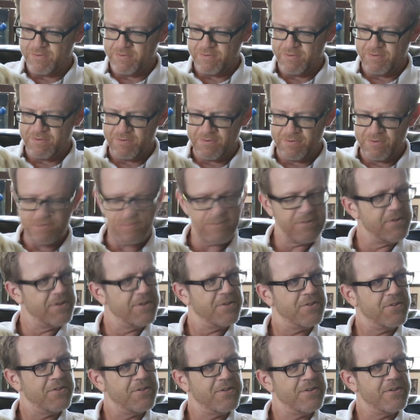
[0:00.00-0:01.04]
again this
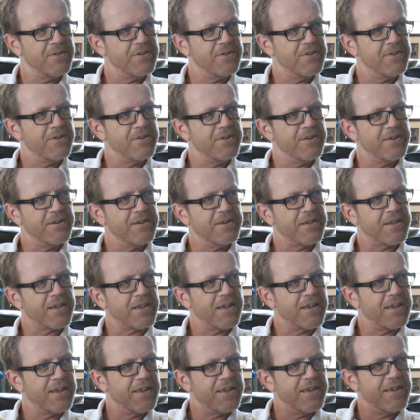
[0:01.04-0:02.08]
year, Voice
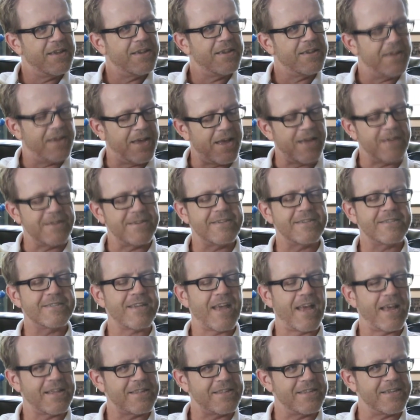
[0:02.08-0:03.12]
2012. Yeah,
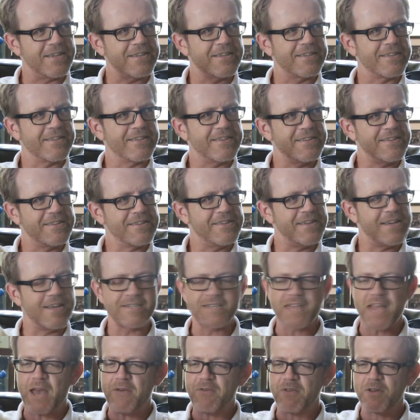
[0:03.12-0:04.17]
exactly.
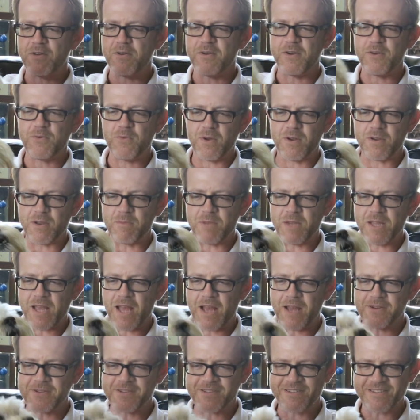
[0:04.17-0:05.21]
Nice to have you. Welcome to the
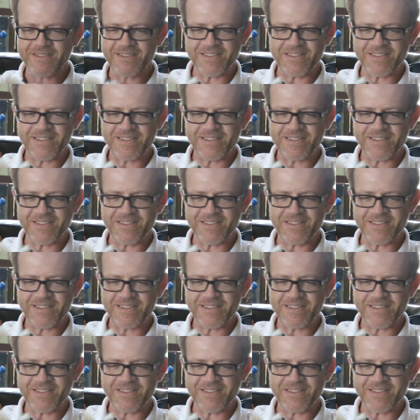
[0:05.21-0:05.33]
house.